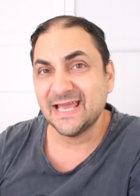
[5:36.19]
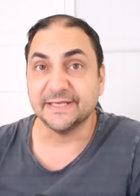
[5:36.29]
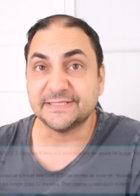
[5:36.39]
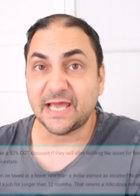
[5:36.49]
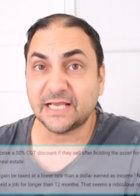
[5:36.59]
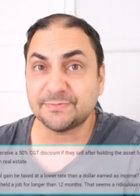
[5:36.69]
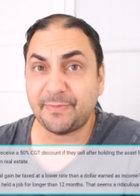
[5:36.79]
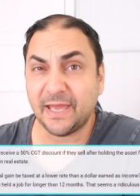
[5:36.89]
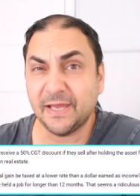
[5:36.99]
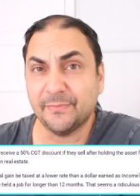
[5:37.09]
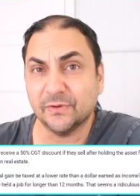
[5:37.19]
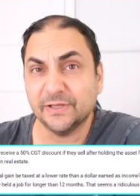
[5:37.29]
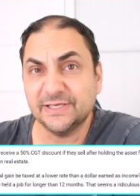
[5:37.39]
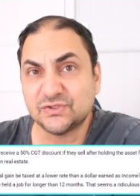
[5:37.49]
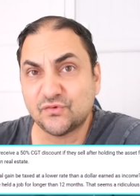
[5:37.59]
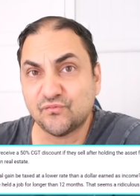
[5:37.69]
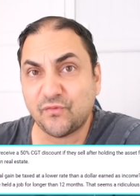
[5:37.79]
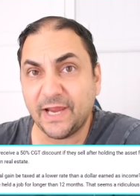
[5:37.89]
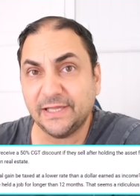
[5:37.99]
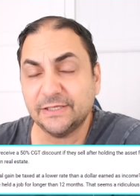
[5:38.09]
their tax payable is
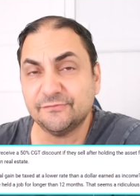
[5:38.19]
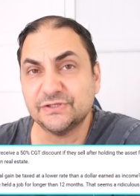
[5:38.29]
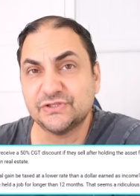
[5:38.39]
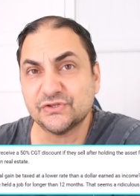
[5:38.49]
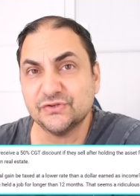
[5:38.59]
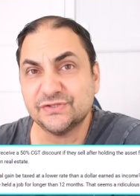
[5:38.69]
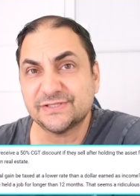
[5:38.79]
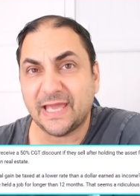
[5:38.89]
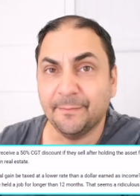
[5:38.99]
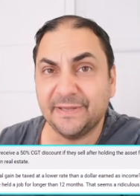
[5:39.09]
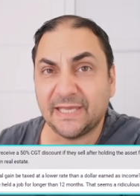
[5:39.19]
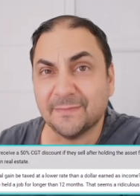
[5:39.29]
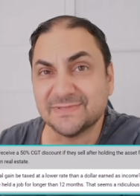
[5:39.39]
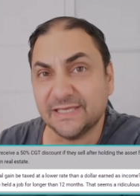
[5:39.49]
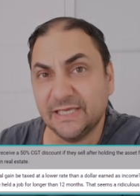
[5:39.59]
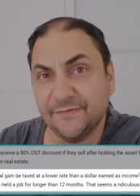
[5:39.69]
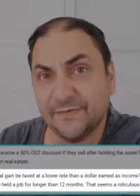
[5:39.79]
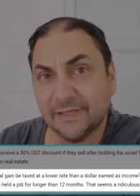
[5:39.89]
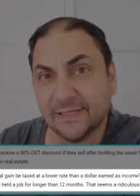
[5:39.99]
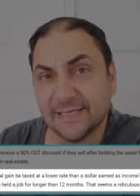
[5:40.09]
greatly reduced and becomes
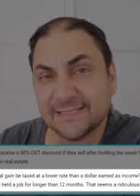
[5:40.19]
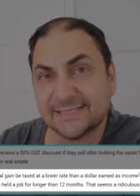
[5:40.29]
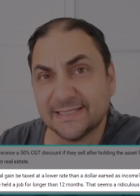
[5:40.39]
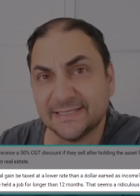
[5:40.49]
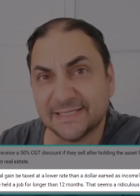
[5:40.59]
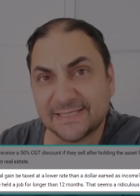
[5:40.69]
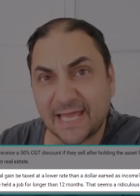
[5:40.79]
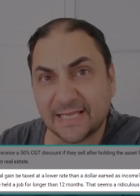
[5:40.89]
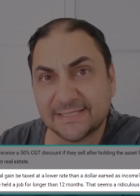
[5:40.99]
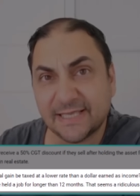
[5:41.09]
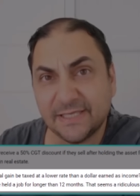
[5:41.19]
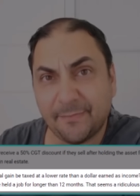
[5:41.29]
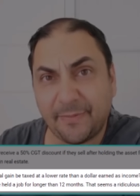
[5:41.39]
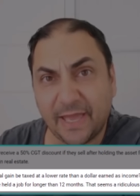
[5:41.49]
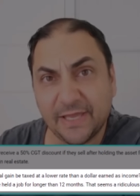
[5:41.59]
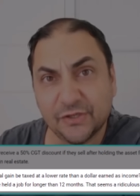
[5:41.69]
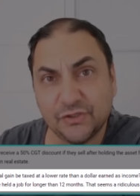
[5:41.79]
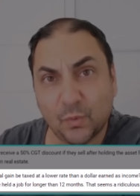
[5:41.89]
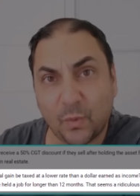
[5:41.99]
even less than the tax that you pay on your